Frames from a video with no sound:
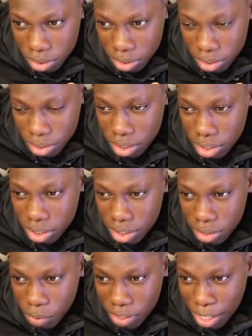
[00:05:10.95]
Yeah.
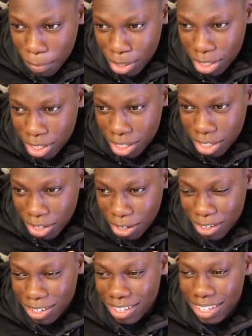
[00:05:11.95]
Cameroon. the money?
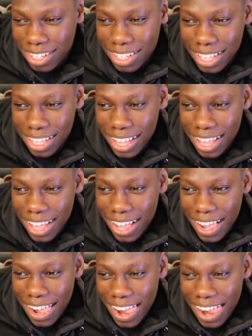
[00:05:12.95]
Oh. Oh,
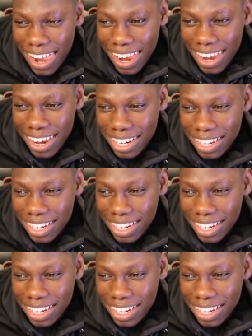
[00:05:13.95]
imagine.